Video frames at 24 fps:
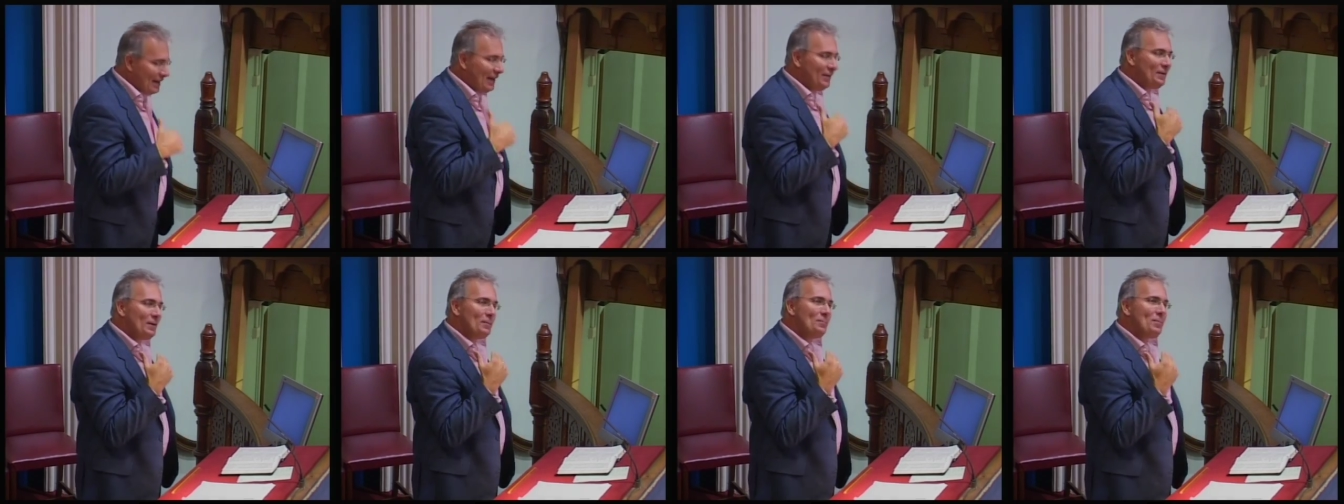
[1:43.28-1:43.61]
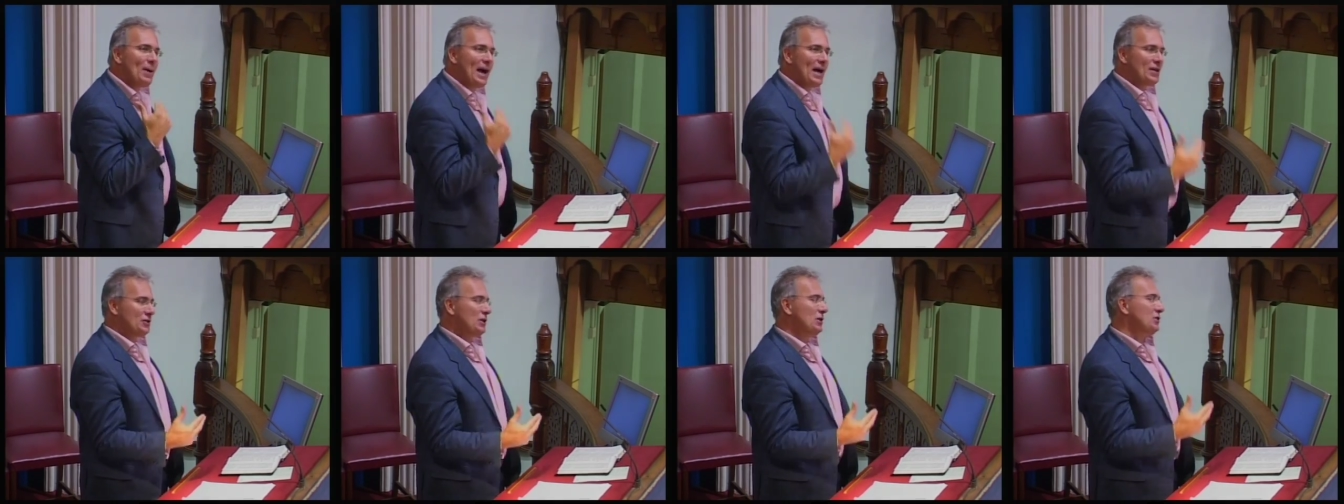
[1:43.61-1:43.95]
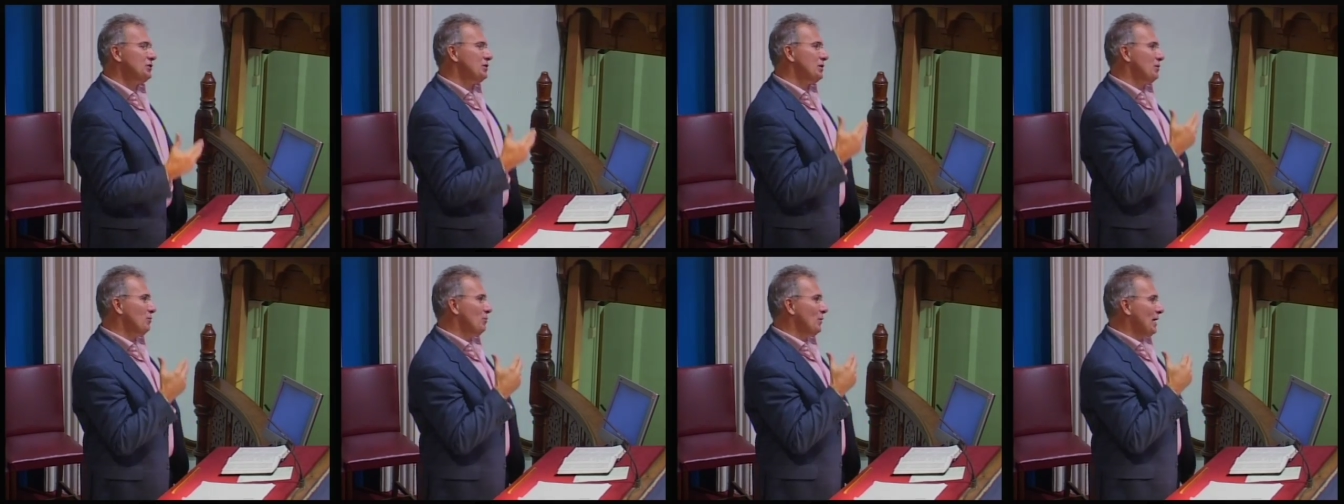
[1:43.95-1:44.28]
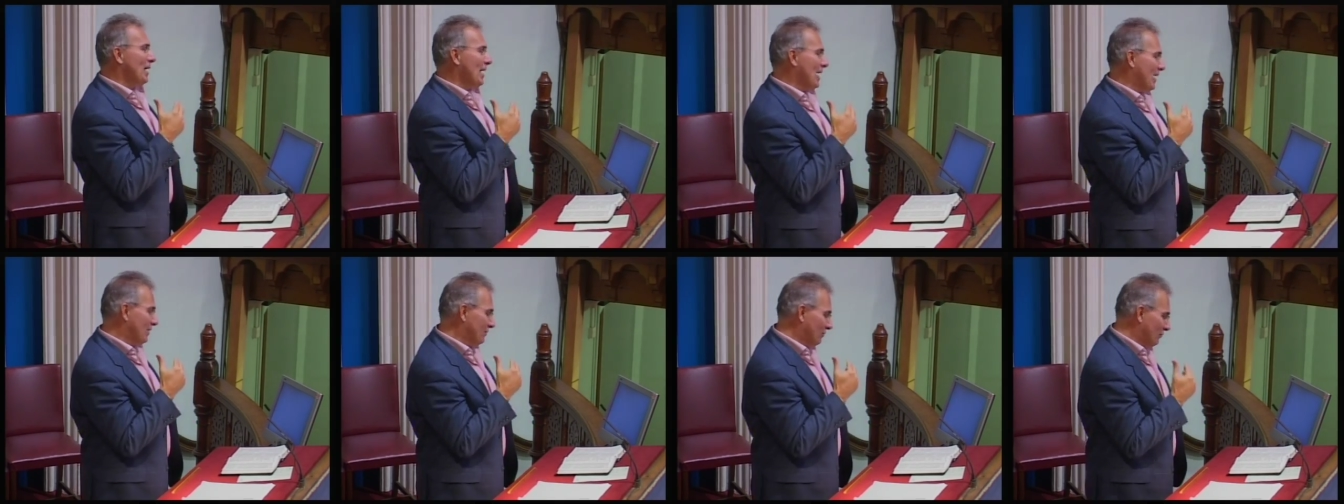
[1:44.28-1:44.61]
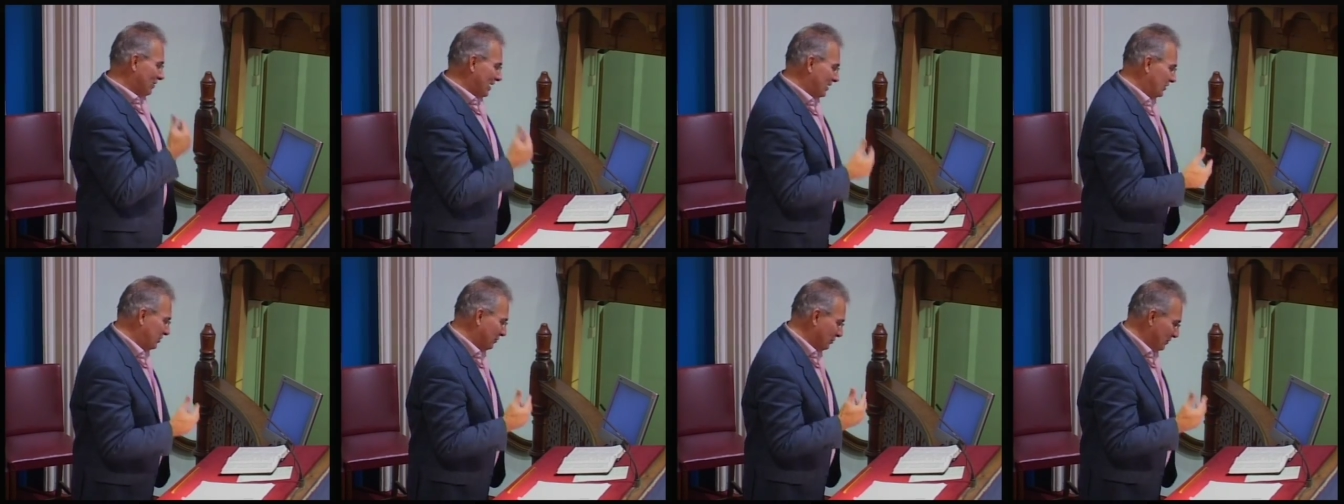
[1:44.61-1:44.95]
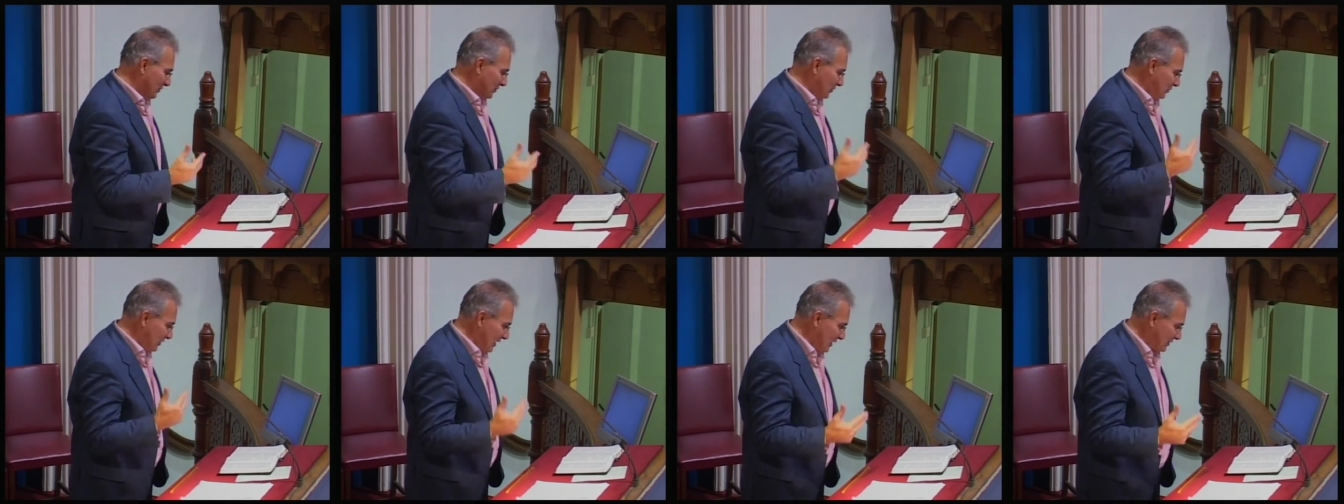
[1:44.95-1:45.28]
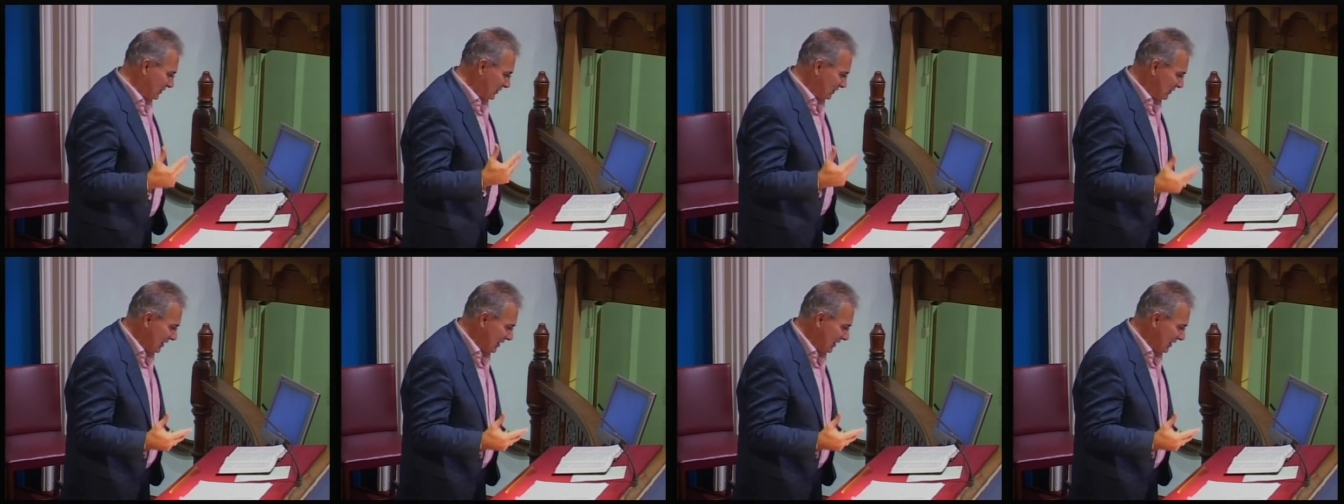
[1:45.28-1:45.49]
in the passage that we had read to us just